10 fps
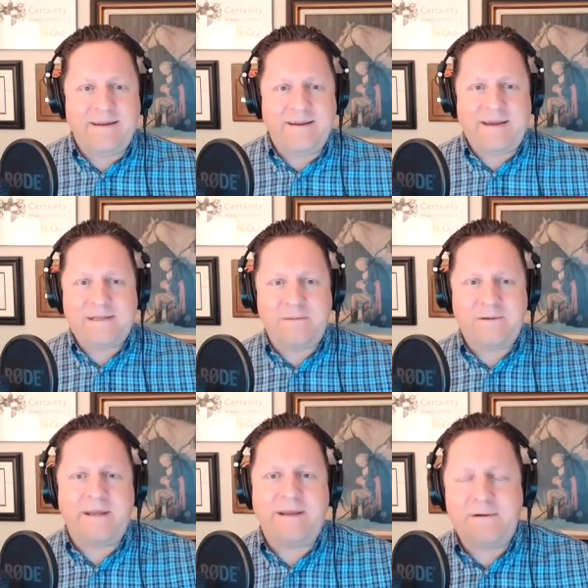
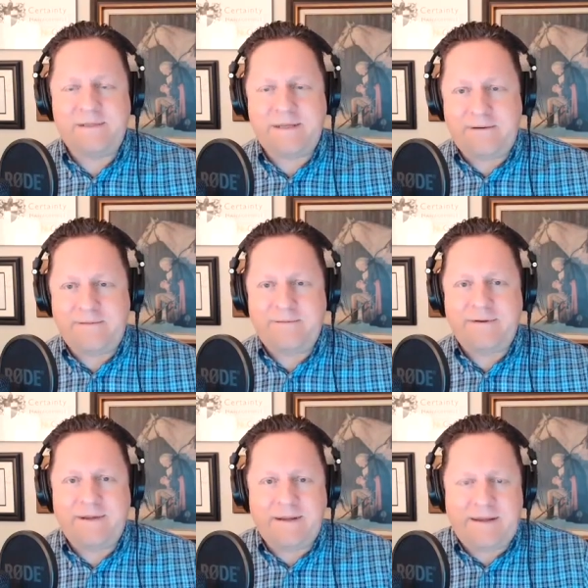experts like yourself
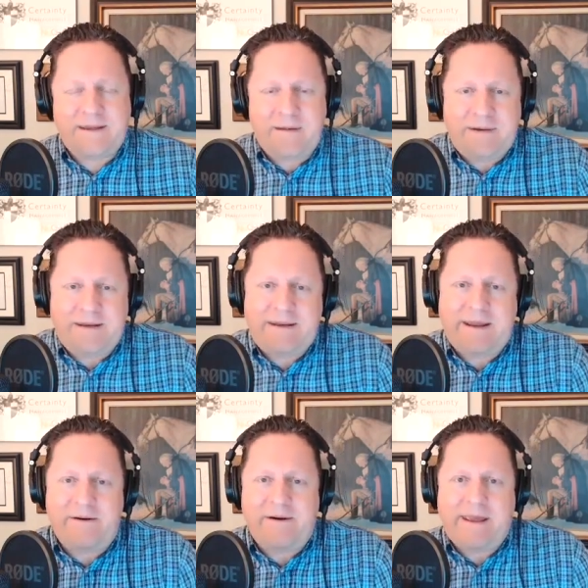to come in and
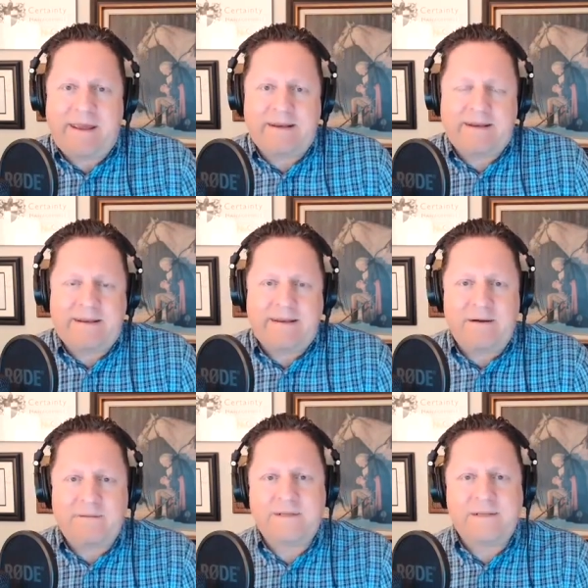take our hand and
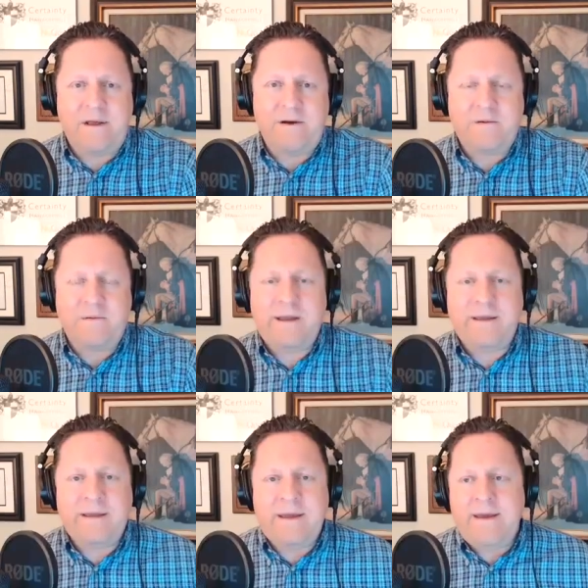help us along the
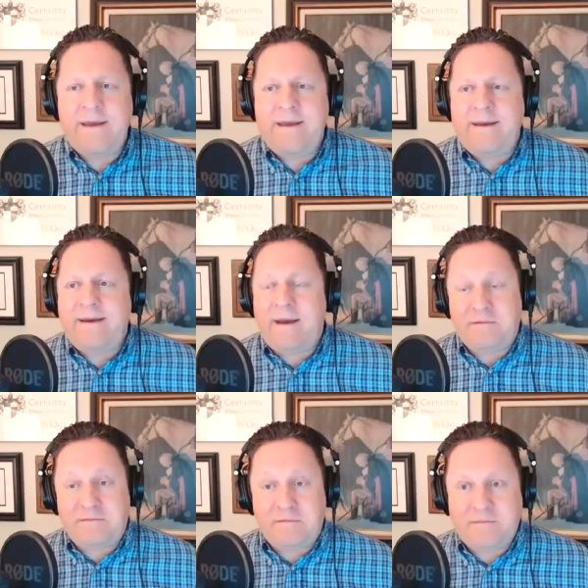way. I'm a
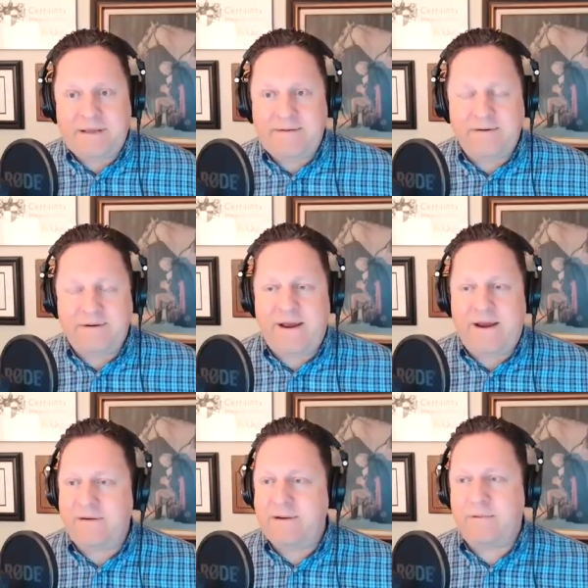firm believer in
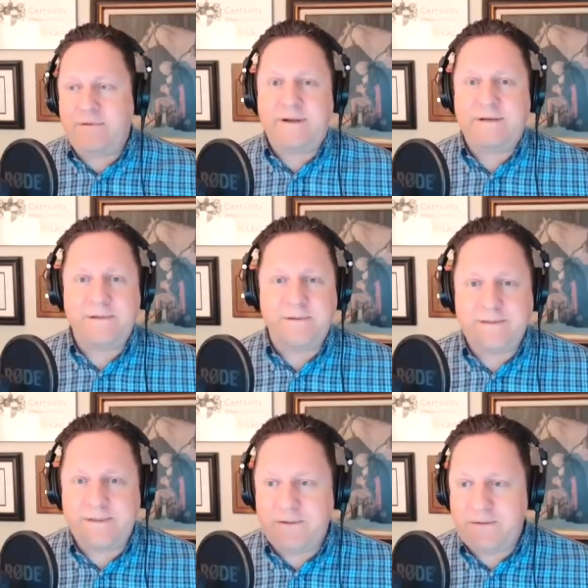hiring
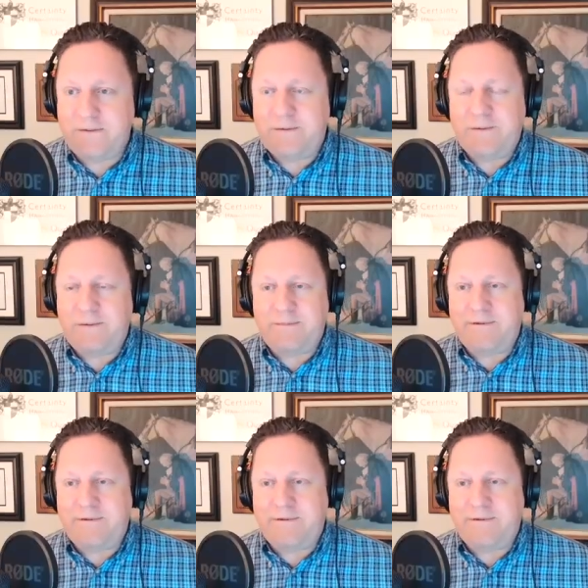professionals to do what